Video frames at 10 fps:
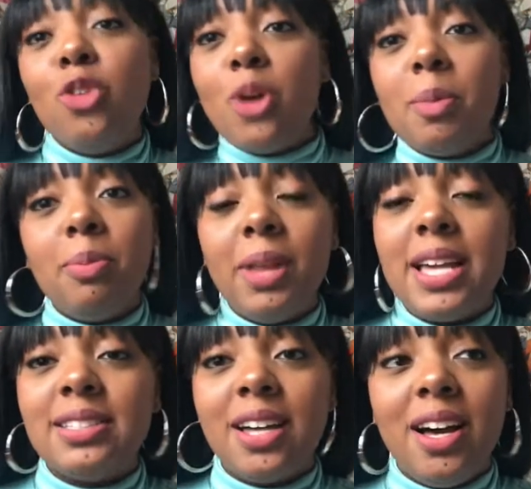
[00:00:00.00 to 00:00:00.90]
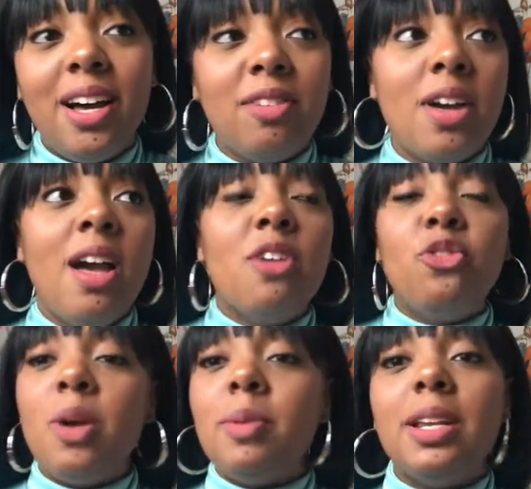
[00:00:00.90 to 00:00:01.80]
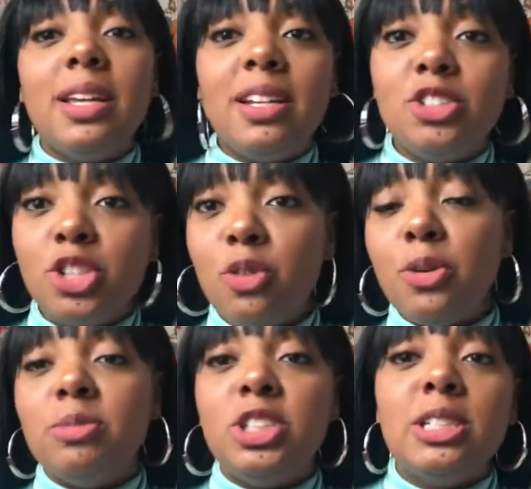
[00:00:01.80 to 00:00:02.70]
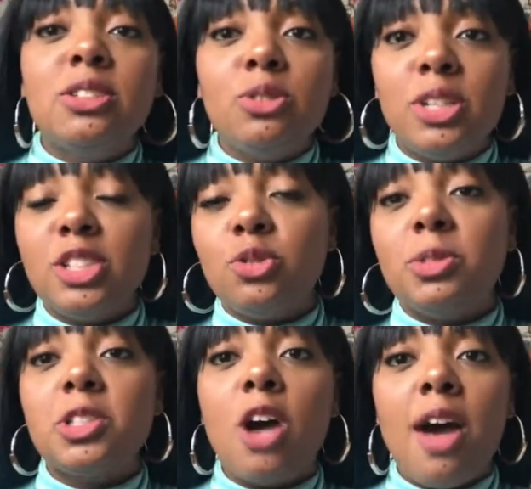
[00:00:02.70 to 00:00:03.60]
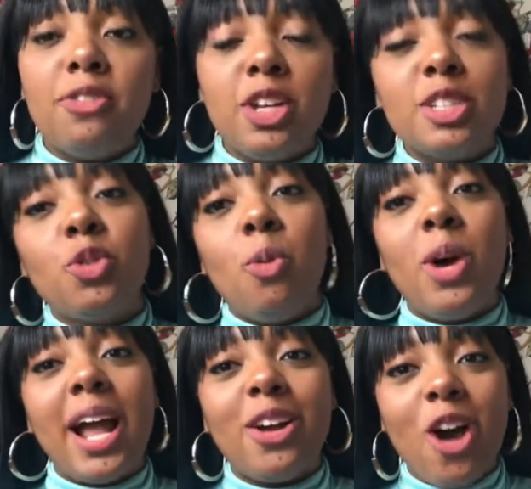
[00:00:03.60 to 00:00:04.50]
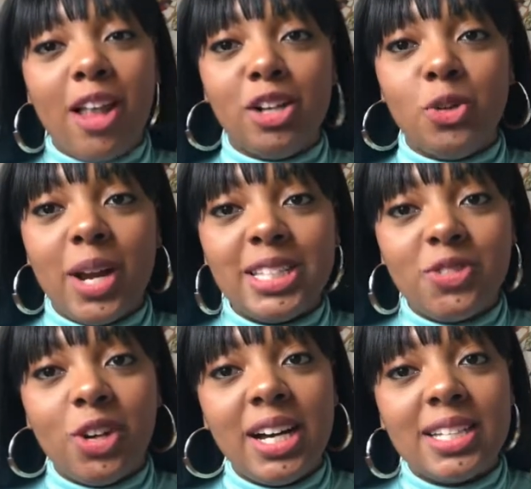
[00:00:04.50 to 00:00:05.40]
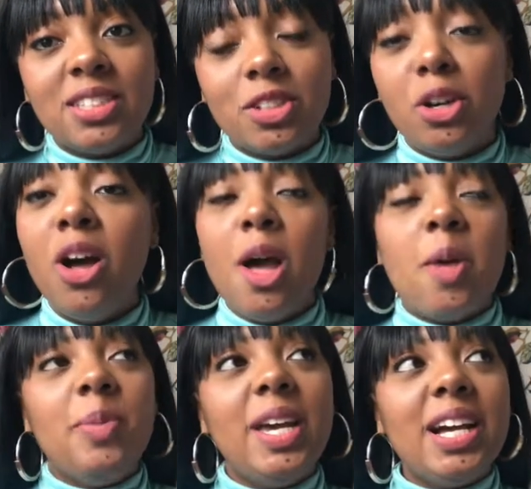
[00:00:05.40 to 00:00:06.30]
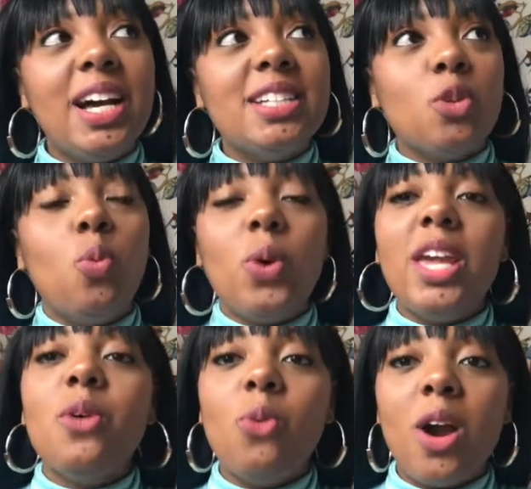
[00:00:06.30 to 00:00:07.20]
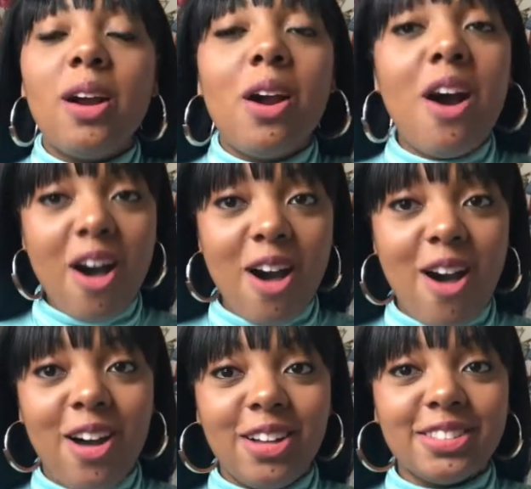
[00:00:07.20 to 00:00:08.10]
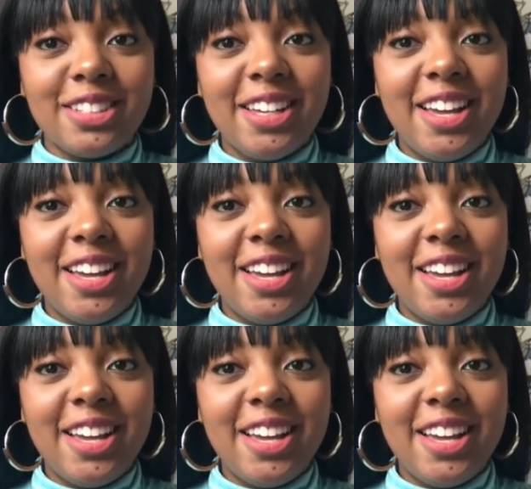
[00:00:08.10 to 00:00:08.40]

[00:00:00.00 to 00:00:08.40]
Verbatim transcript: from a place of feminine energy, from gentleness, from softness, from what I call a graceful hustle, because we were called